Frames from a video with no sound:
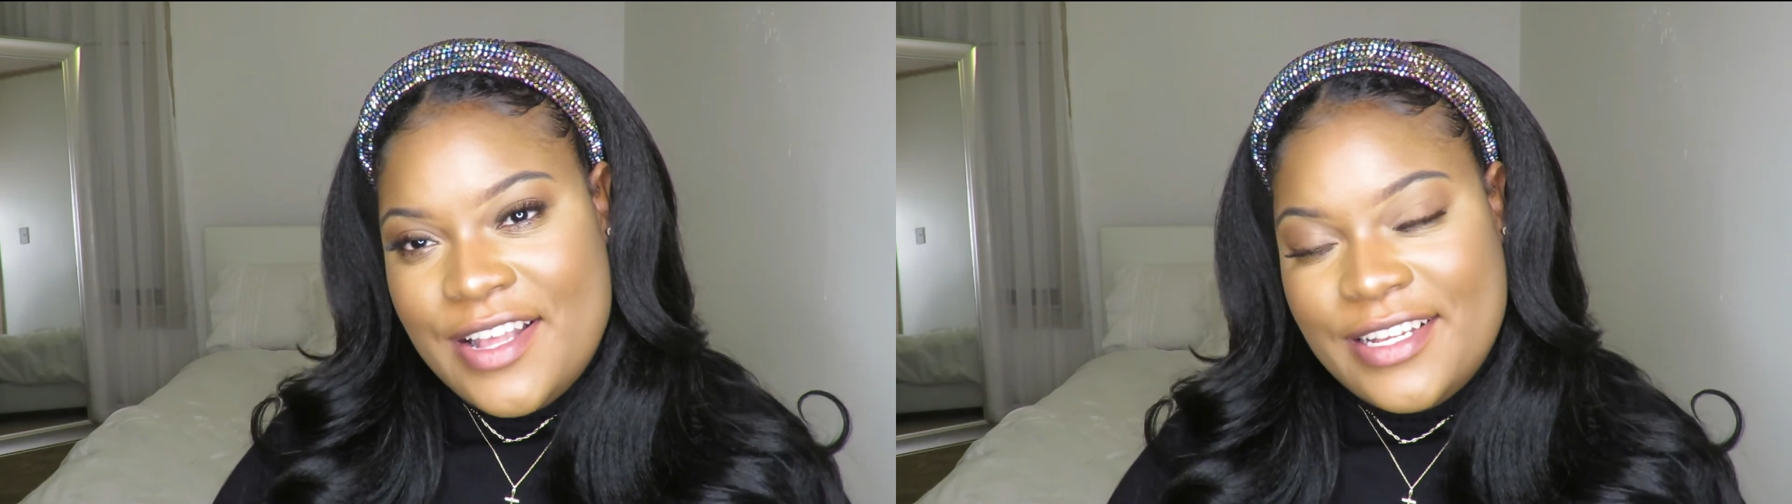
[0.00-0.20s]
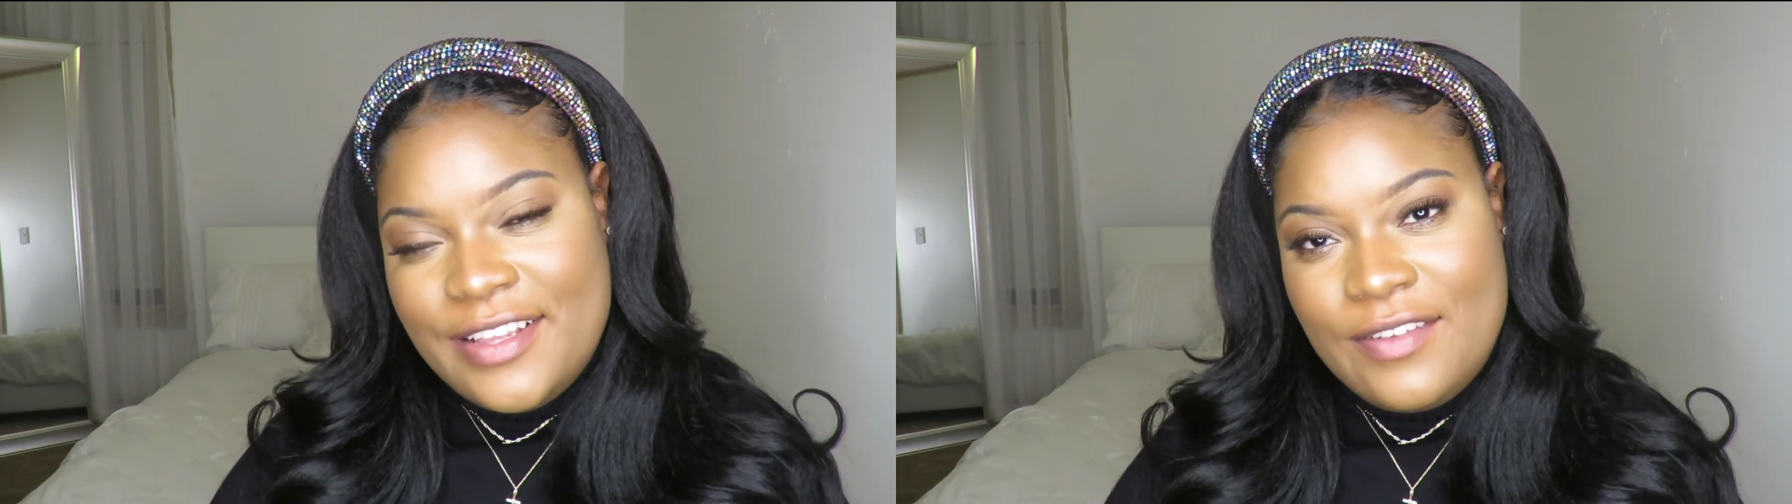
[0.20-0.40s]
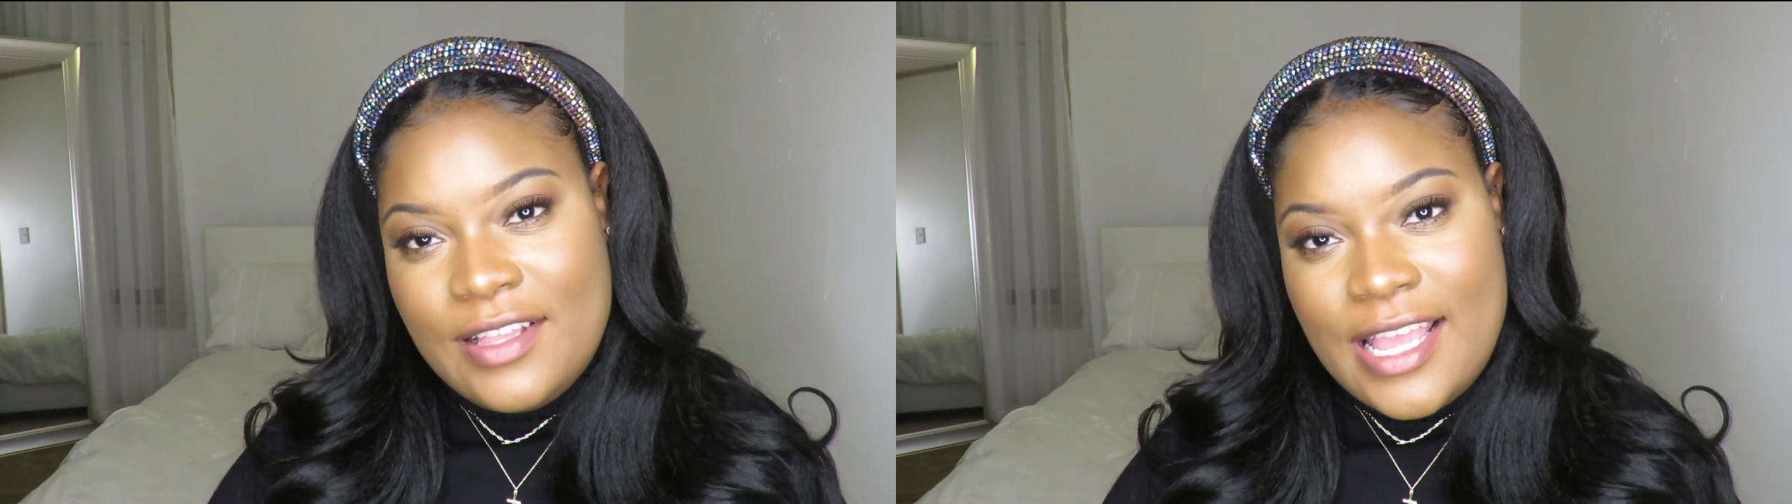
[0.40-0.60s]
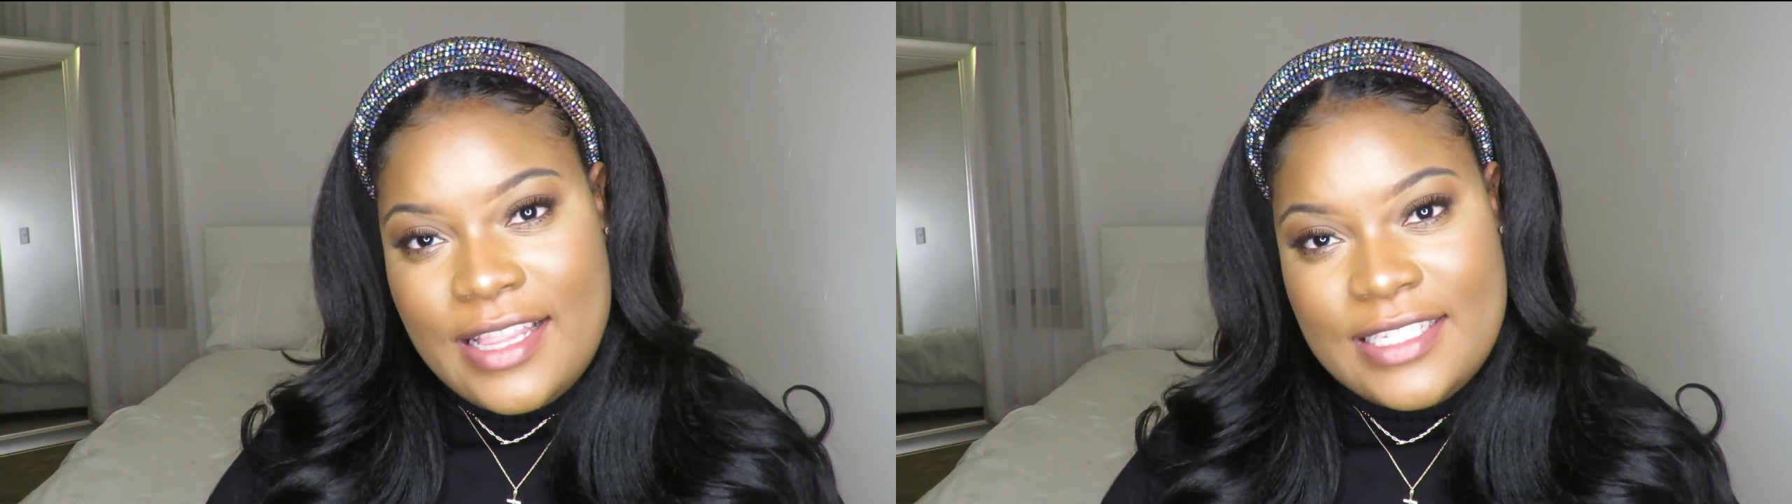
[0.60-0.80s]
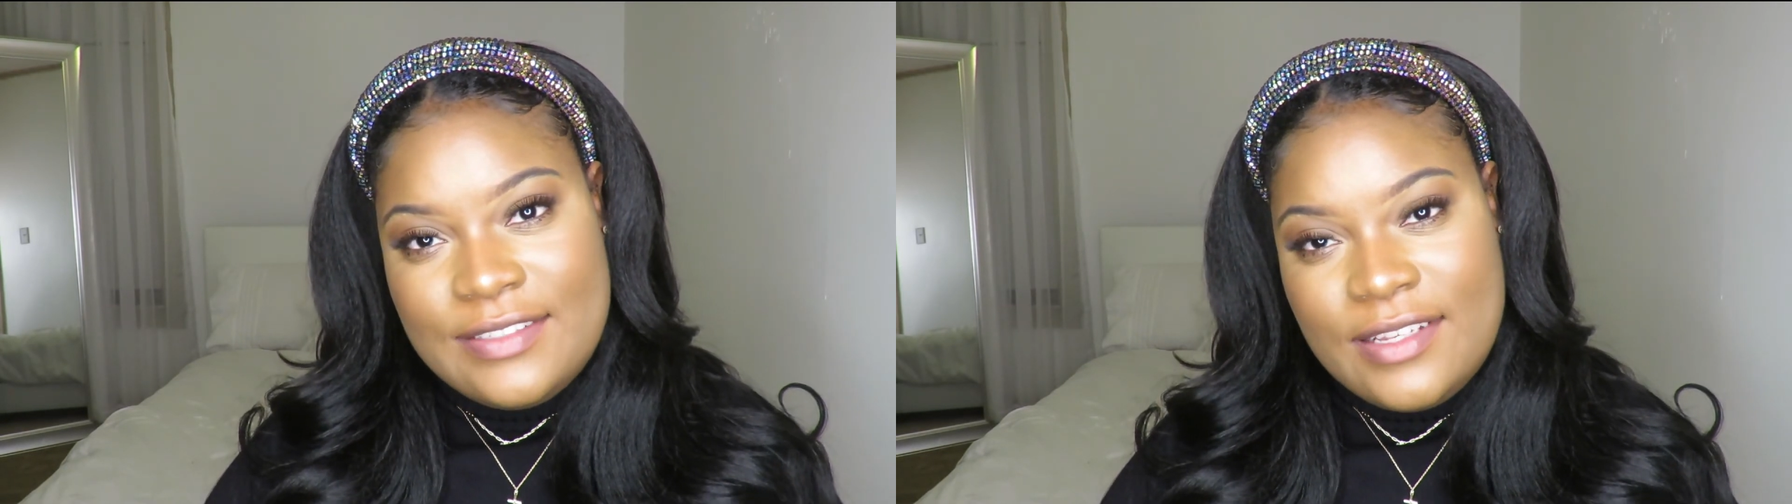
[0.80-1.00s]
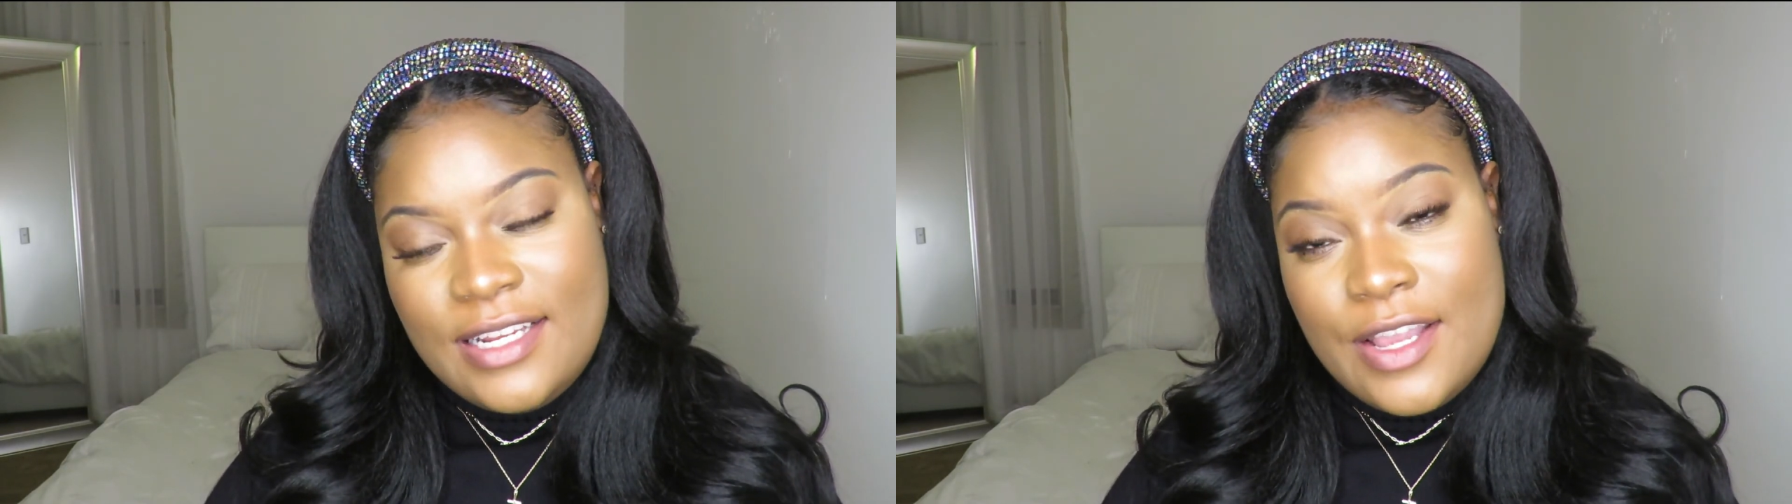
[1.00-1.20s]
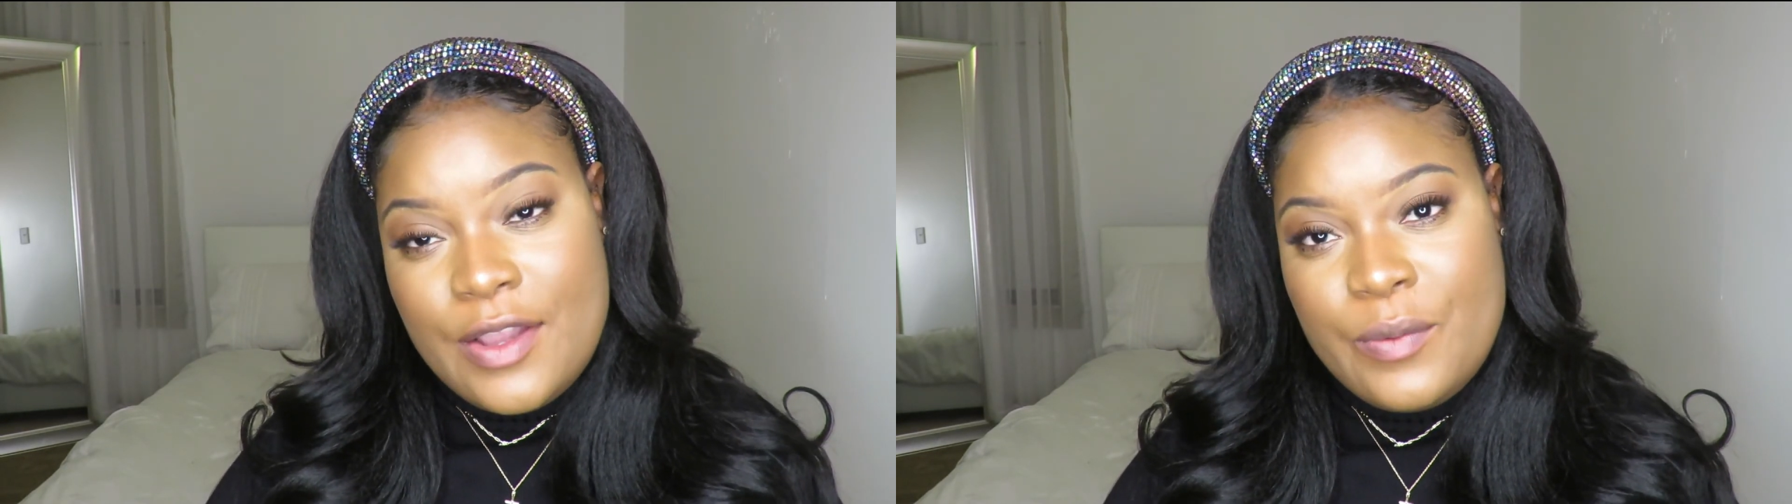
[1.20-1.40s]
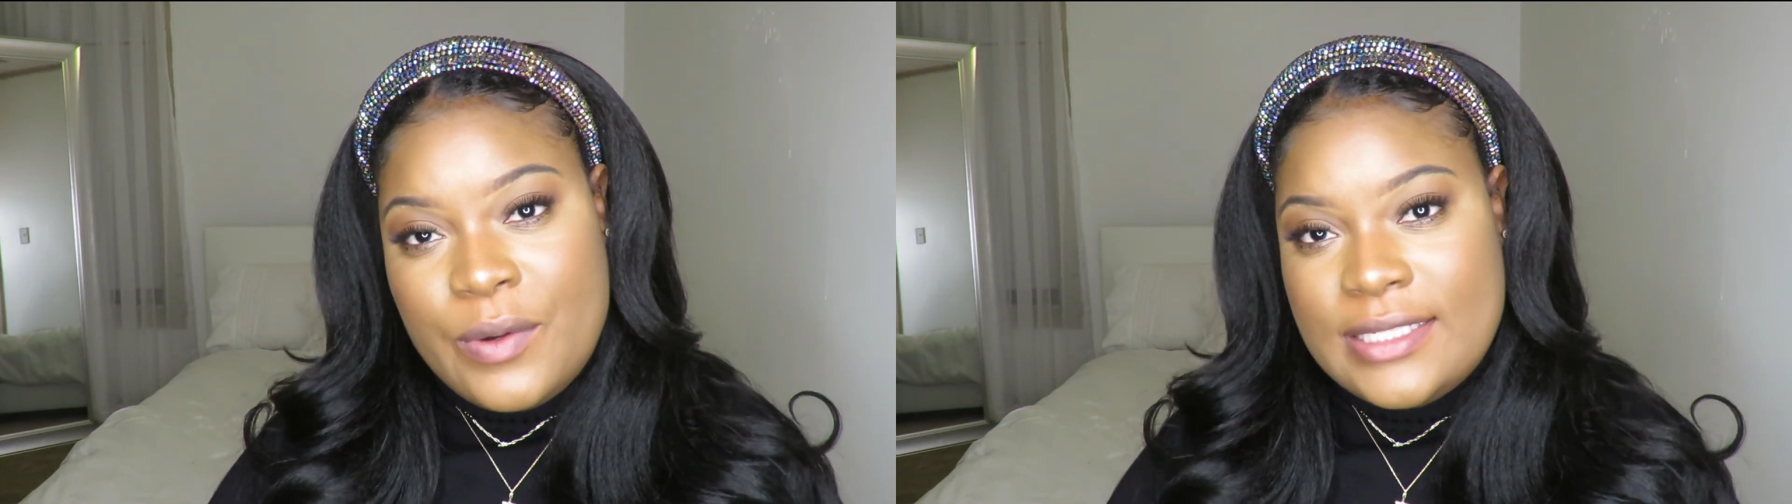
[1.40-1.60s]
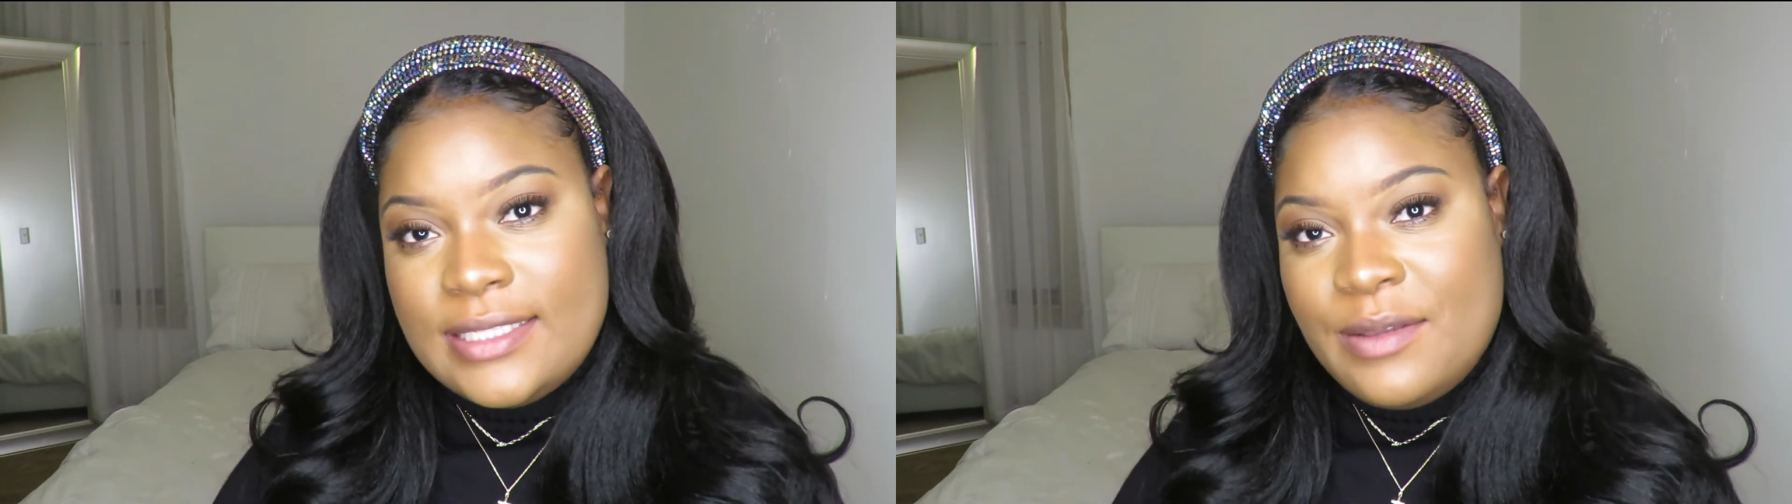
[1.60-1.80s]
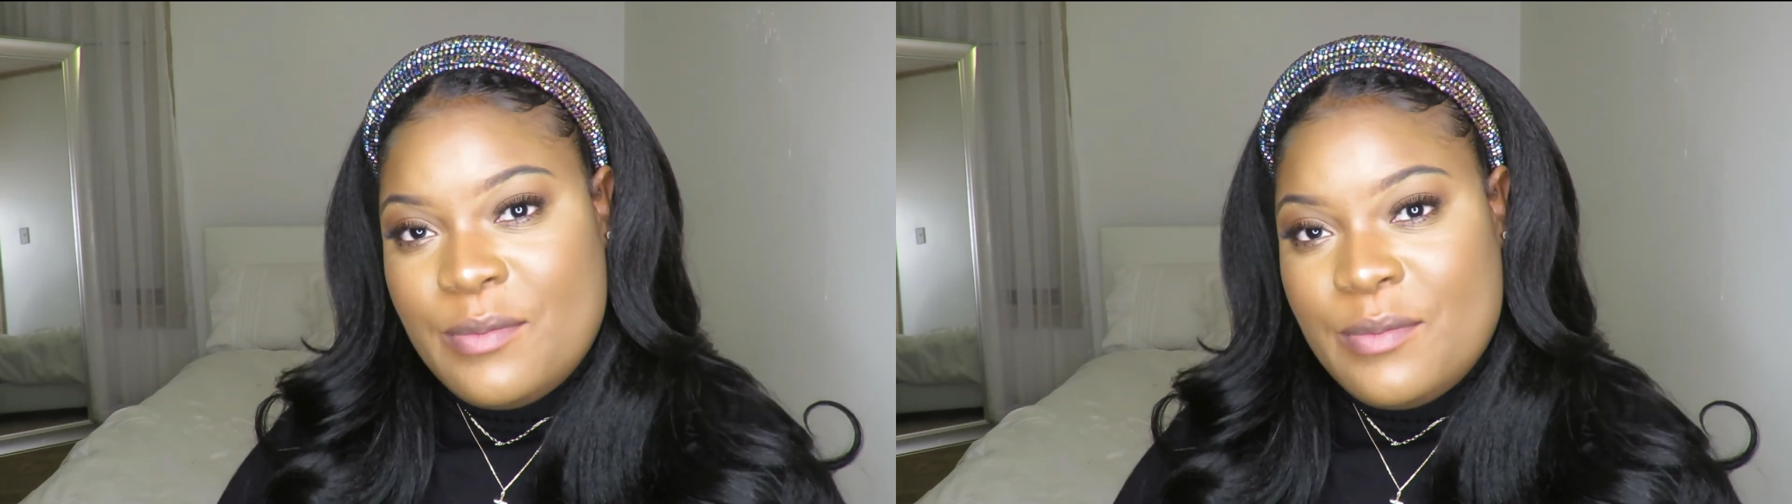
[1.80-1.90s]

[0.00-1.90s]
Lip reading: If you like this video and want to see